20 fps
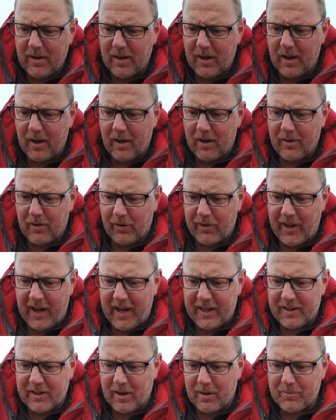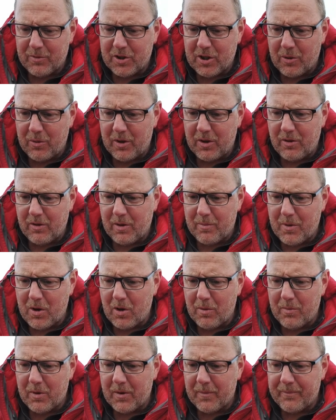uh, or the head that I'm showing you in a
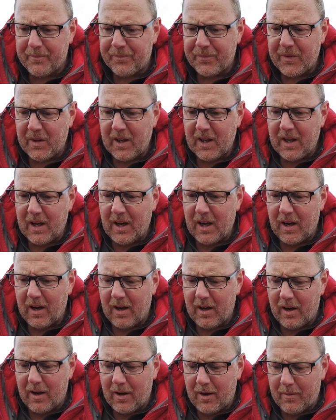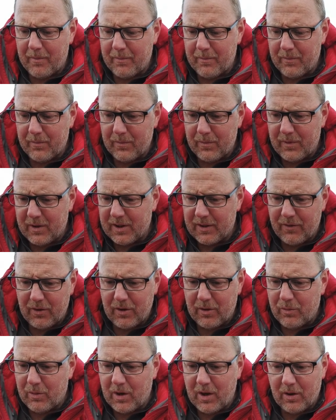moment. Um, let's have a
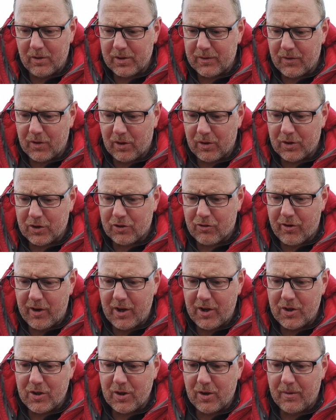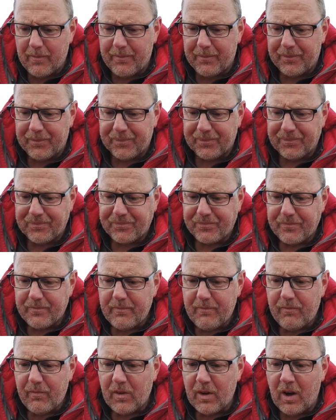look. What else have I got a screenshot?
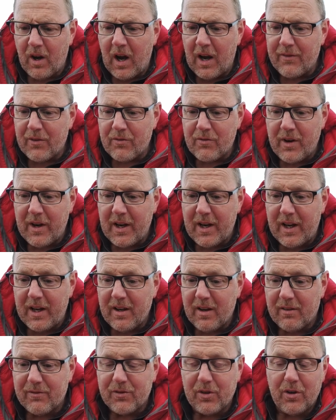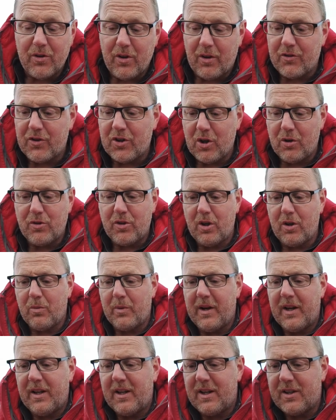I haven't really. I've, show, I've showed you the
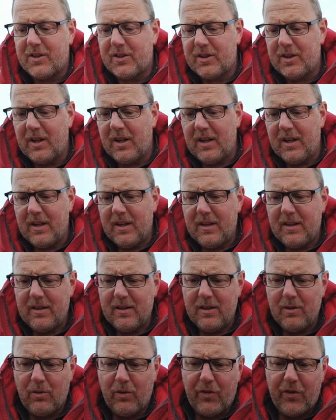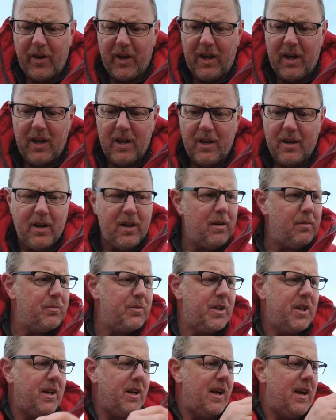way this little thing here
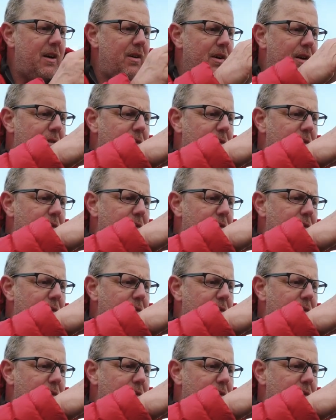comes in and out,